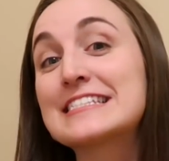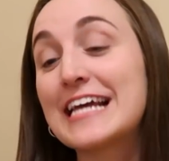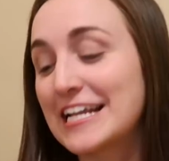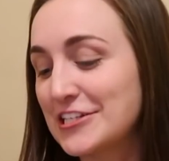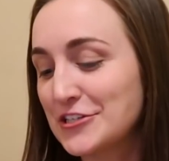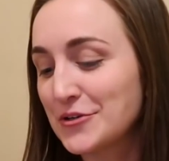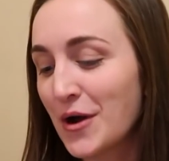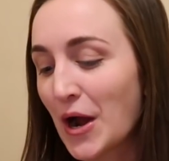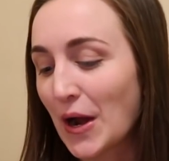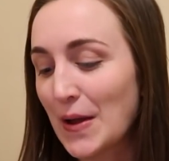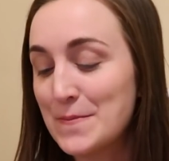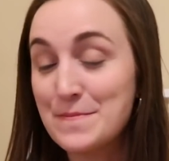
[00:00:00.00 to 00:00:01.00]
said you
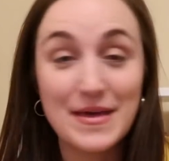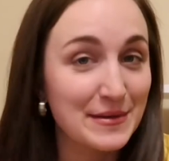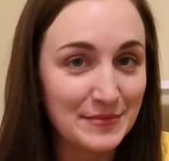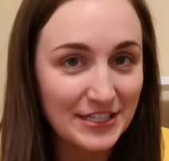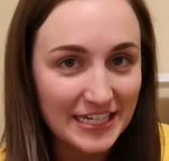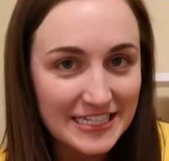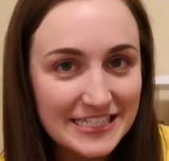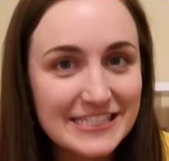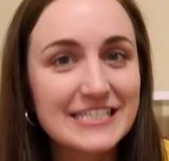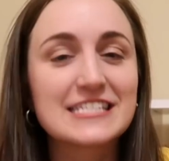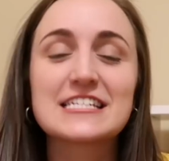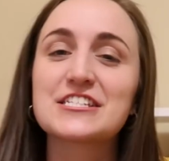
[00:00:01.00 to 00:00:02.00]
are a minimalist.
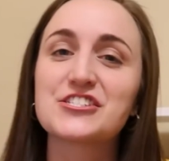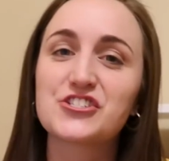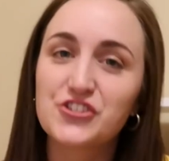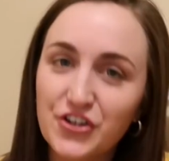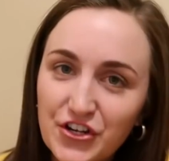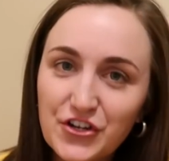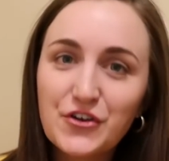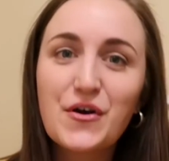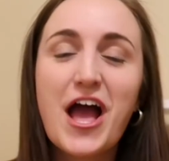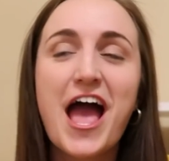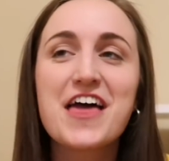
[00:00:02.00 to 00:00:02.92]
This is true.